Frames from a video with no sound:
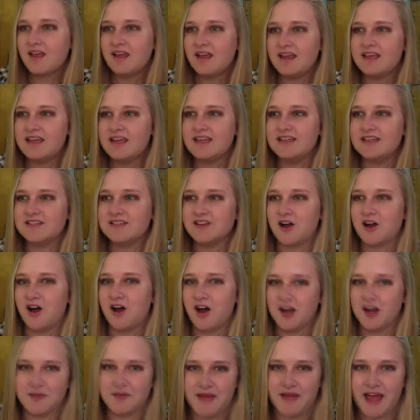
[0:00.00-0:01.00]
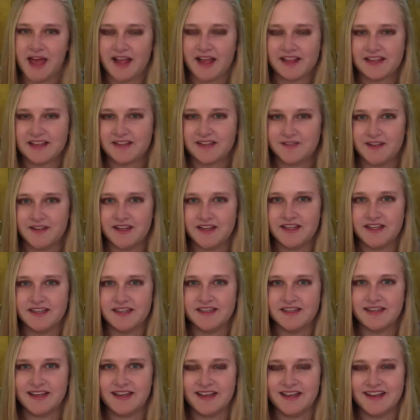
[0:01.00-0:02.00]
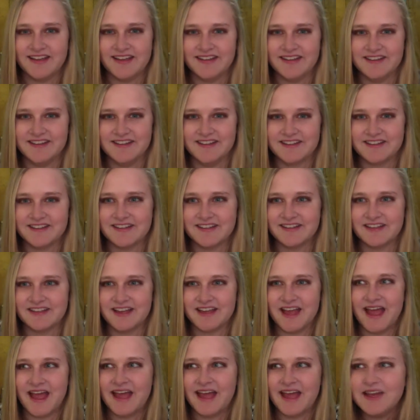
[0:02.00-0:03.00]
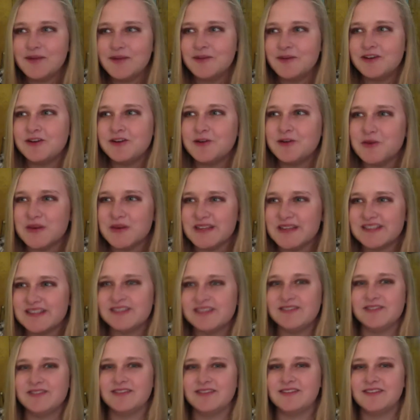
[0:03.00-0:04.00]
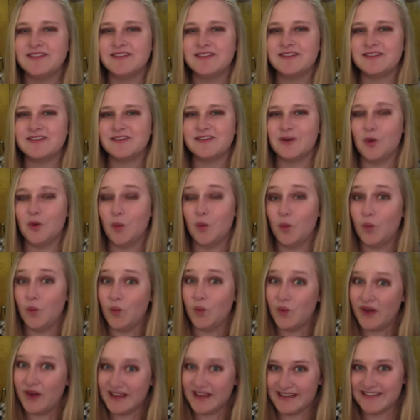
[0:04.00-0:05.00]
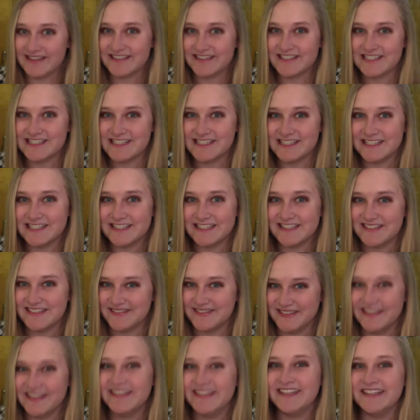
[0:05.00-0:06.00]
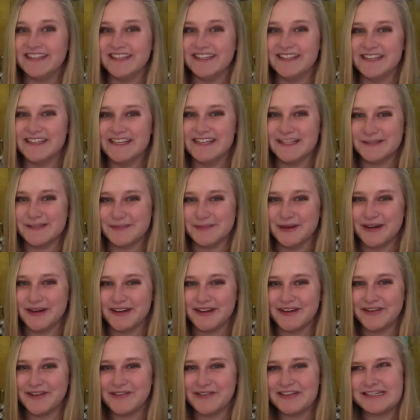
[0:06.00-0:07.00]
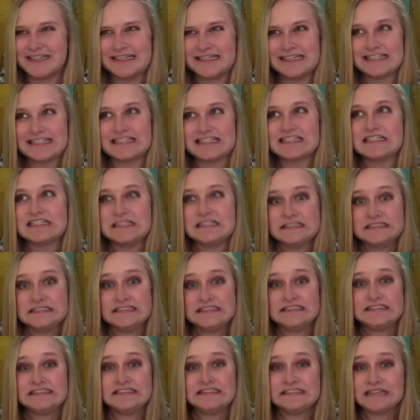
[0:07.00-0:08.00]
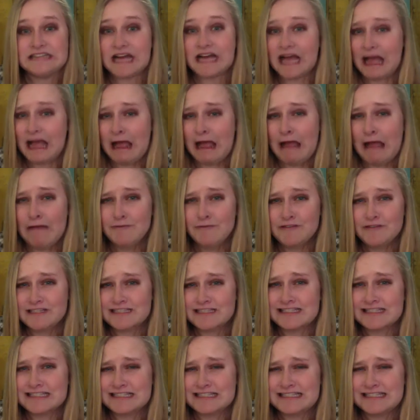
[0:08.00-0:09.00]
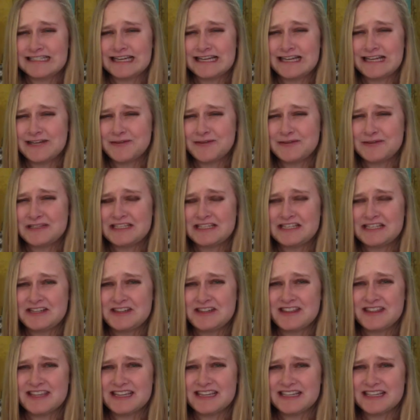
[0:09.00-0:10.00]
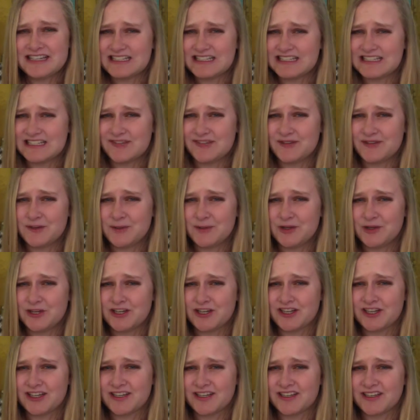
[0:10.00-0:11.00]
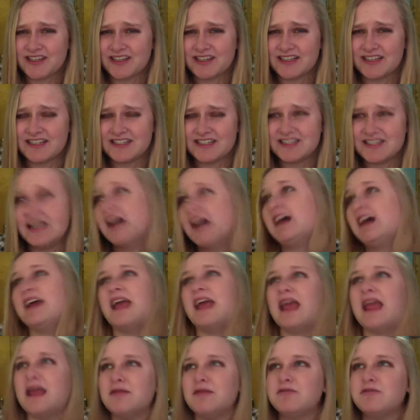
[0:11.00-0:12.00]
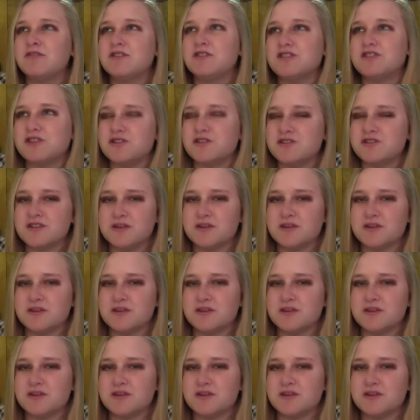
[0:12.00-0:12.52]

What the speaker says: He's automatically a villain, and anyone who isn't white is a villain in this book, which is obviously not a really good thing to have in a book. It's not aimed for children.